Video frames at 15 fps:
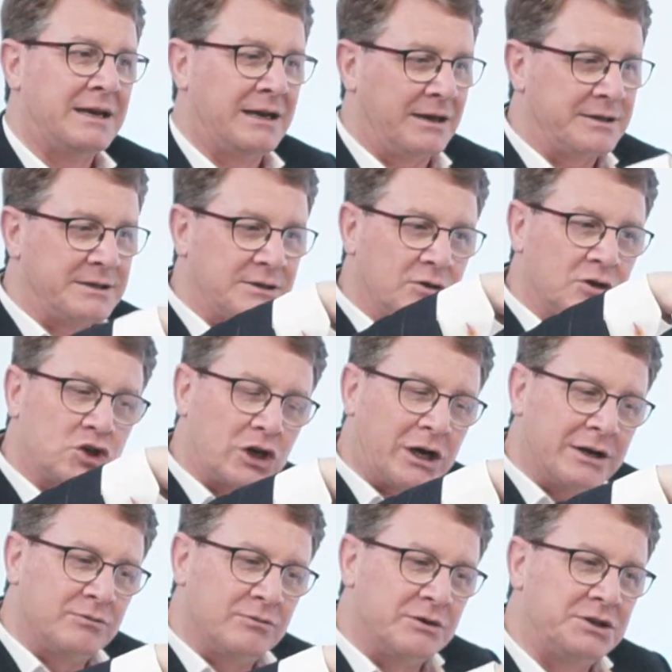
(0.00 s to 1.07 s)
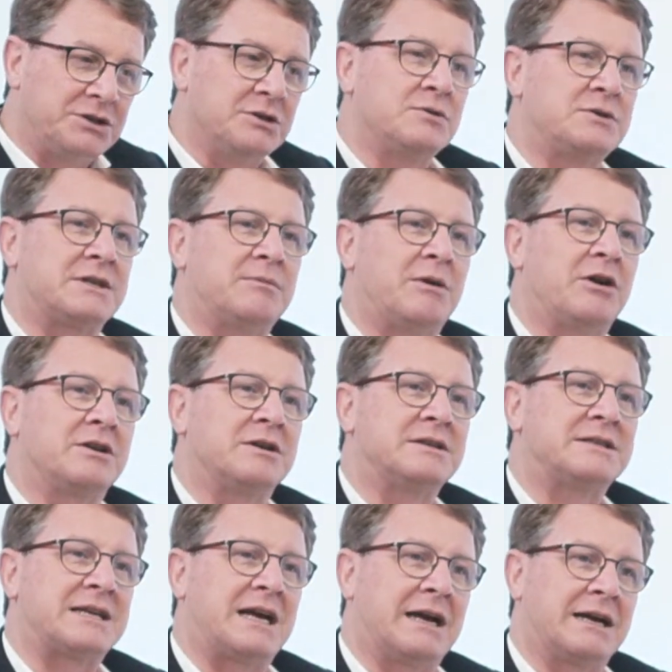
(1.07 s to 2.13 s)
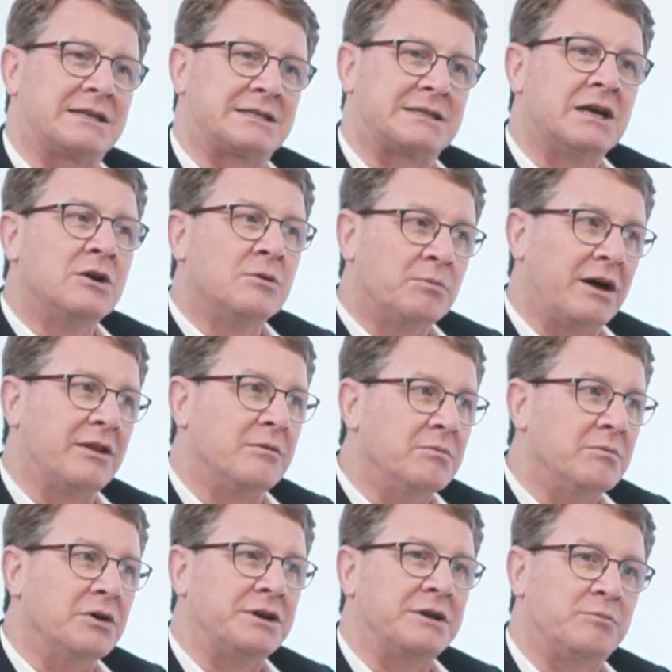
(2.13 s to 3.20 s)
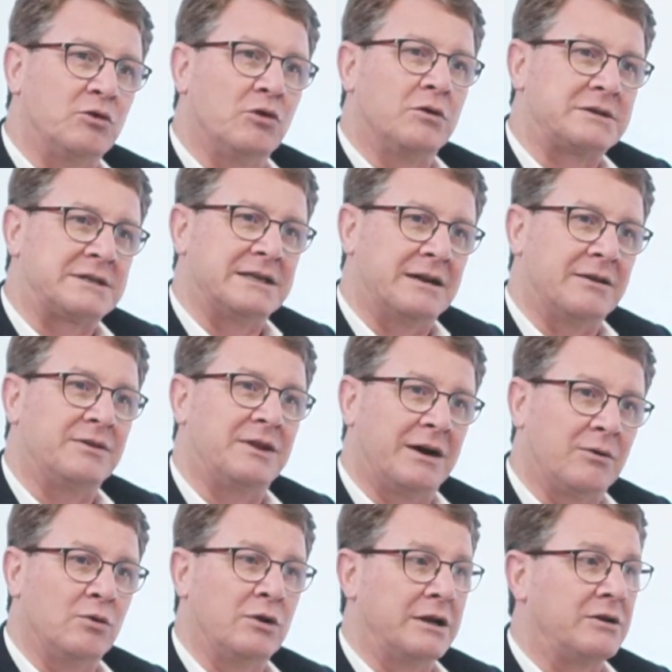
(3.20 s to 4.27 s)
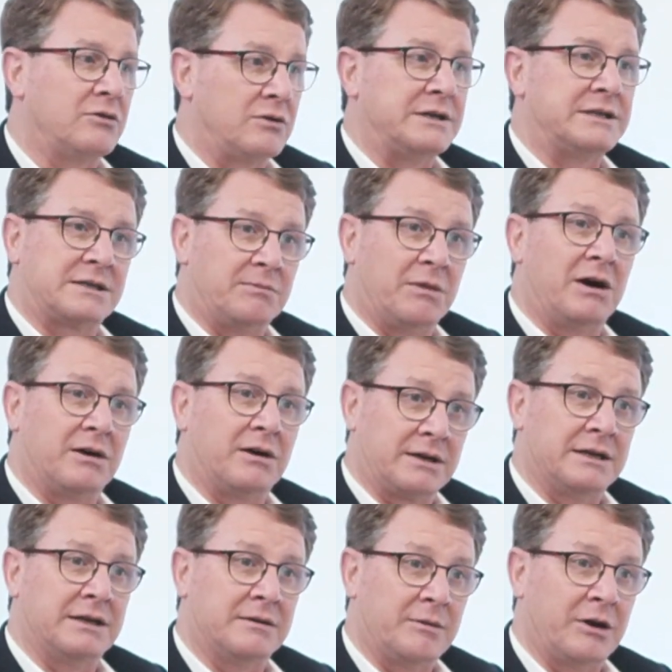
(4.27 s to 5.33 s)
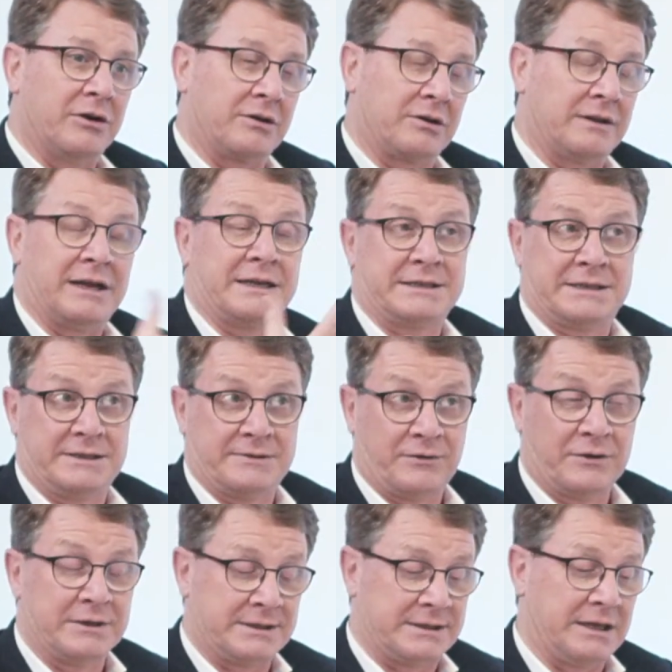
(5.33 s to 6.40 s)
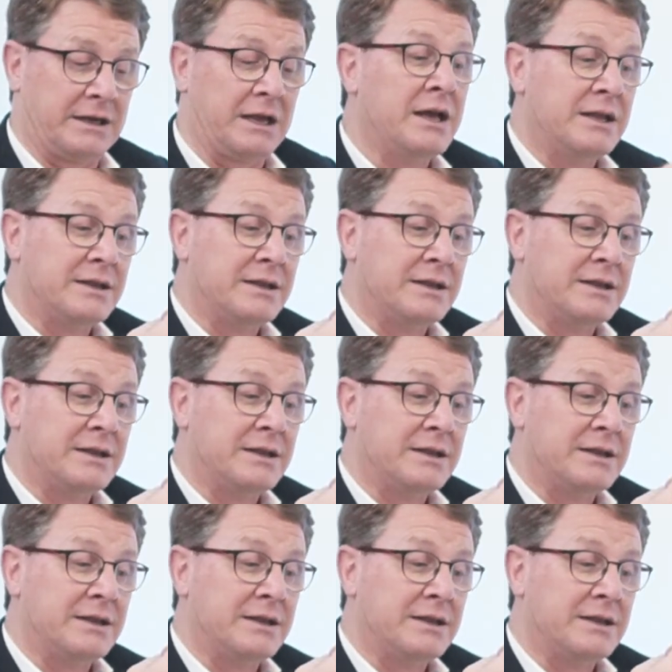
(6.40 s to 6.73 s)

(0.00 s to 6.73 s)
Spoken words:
and he's going to try and reduce American tax by the money brought in, and that will increase the market in America. That's his first thing.